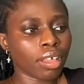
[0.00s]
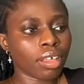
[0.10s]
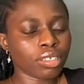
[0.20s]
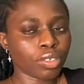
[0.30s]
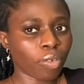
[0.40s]

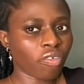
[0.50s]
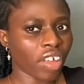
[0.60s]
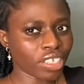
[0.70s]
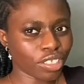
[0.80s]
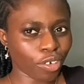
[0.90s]

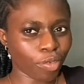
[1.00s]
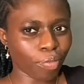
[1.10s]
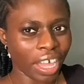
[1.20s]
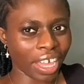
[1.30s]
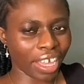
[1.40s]
supervisor,
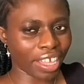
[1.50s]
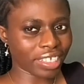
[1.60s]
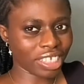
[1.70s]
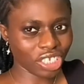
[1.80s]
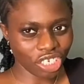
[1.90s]
my
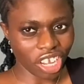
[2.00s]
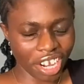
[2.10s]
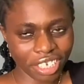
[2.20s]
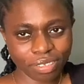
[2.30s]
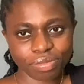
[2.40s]

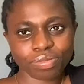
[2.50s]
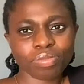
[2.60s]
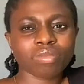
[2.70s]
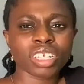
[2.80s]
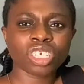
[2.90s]
teacher,
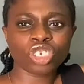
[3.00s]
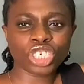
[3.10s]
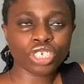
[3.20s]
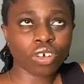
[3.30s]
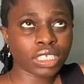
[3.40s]
she
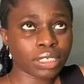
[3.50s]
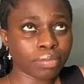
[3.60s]
first